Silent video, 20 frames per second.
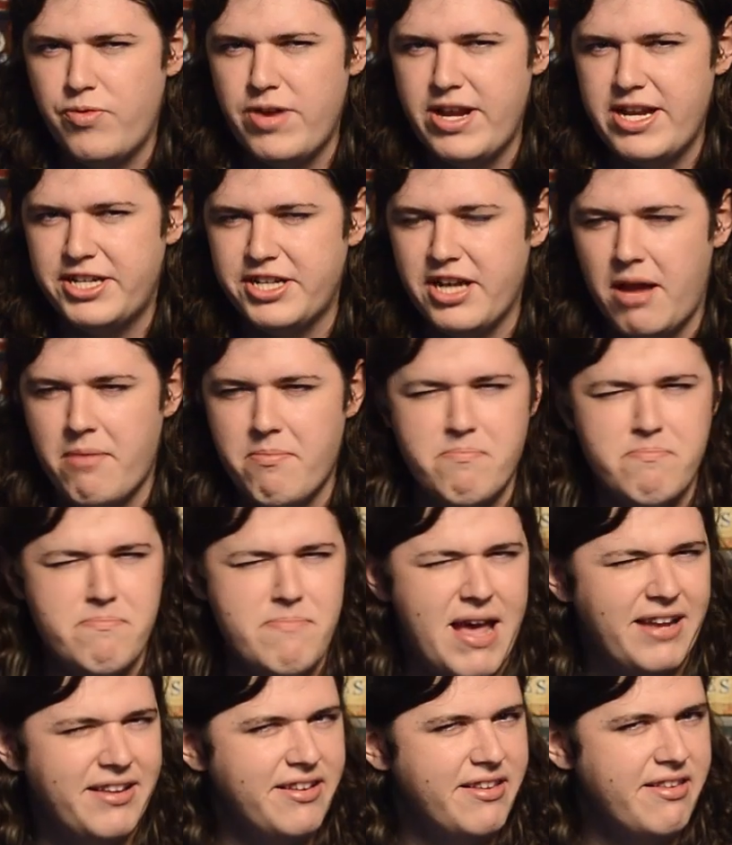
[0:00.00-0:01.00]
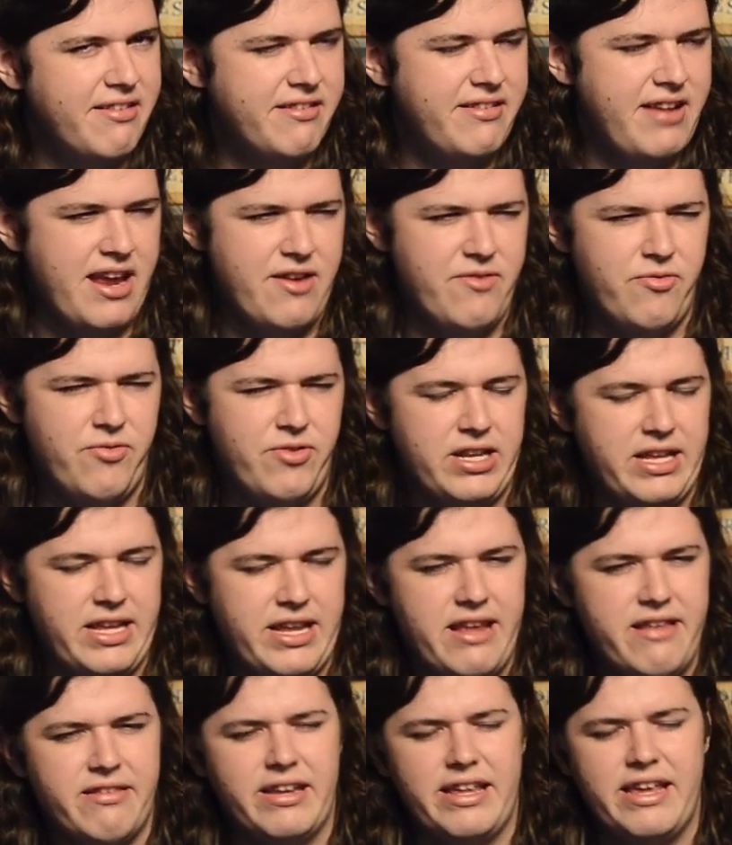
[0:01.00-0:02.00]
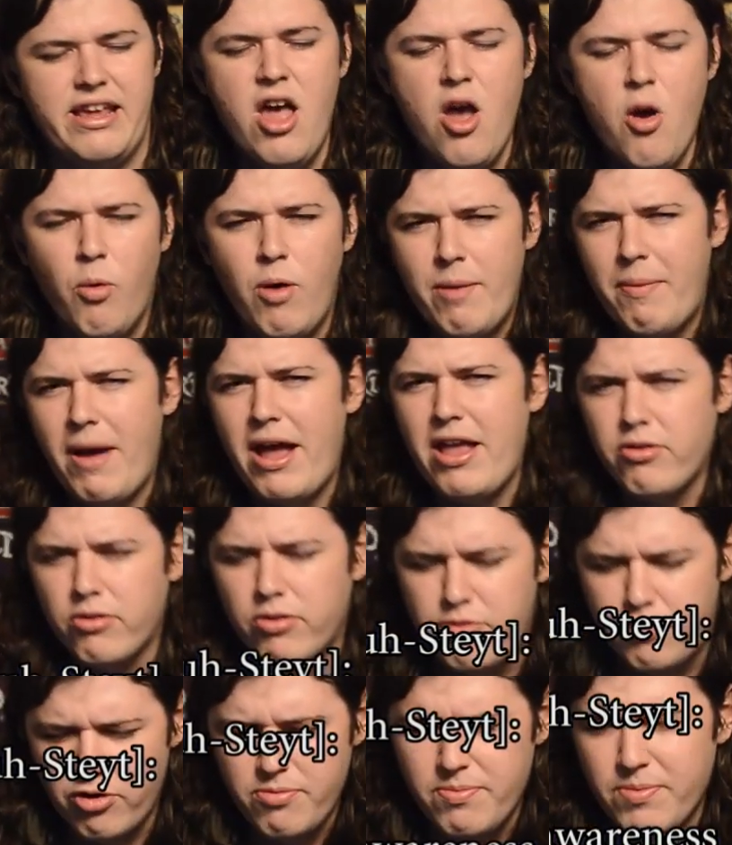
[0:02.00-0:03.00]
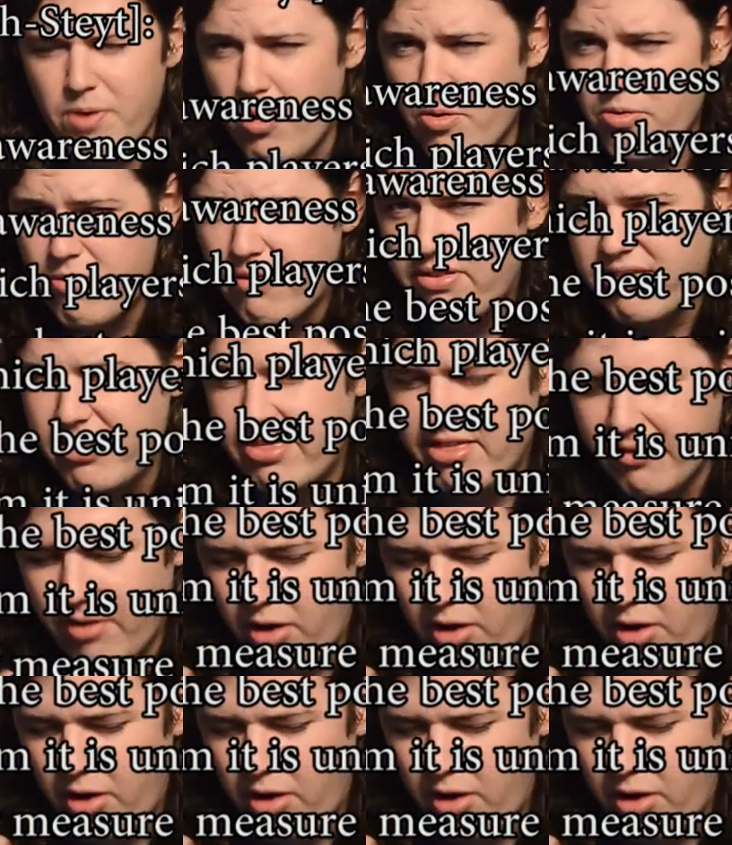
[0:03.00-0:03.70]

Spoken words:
reach a meta state really easily, whereby your group knows the